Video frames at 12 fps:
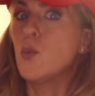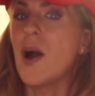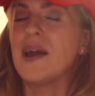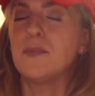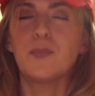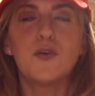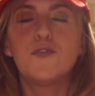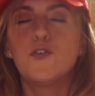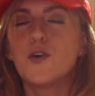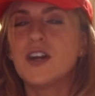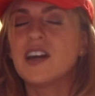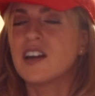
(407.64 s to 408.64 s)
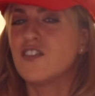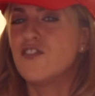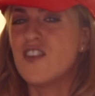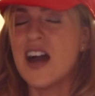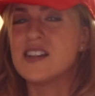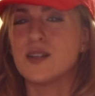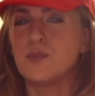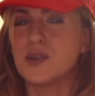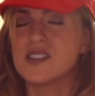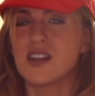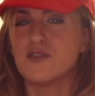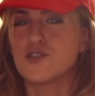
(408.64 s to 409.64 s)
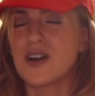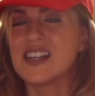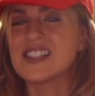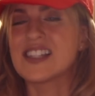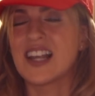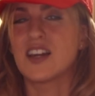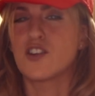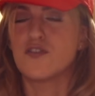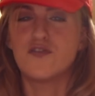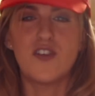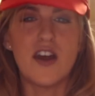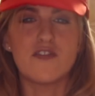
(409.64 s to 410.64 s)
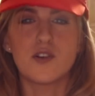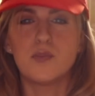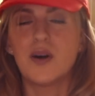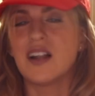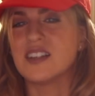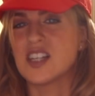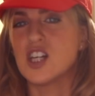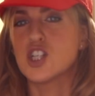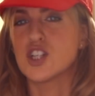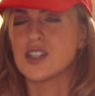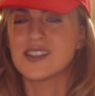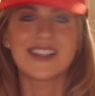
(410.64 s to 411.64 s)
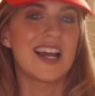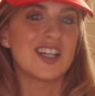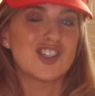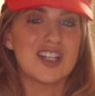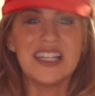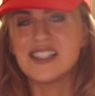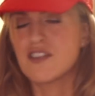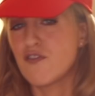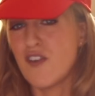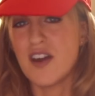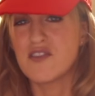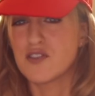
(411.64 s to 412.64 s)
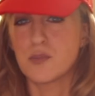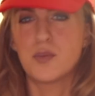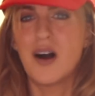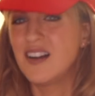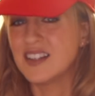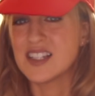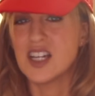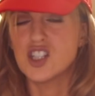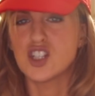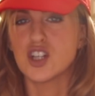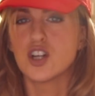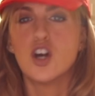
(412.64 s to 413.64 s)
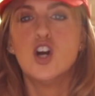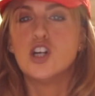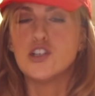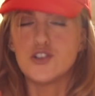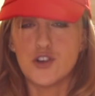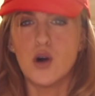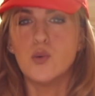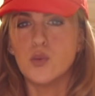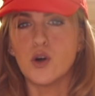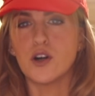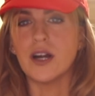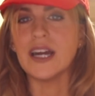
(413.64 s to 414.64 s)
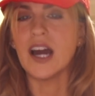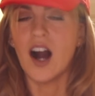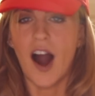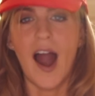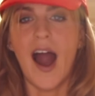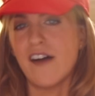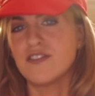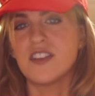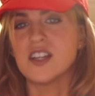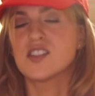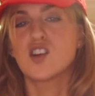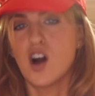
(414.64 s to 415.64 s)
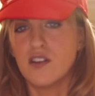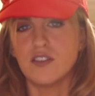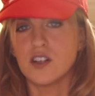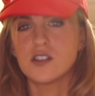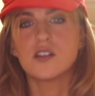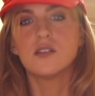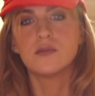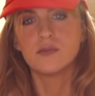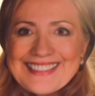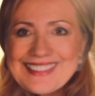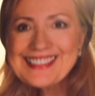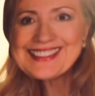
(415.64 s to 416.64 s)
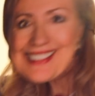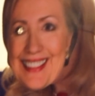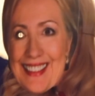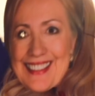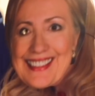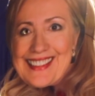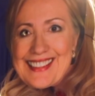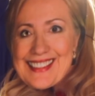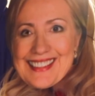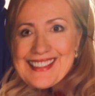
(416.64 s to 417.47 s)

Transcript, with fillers: wait, before you get offended because I've dressed like your favorite politician slash least favorite politician, don't worry, I have this covered. Ta-da!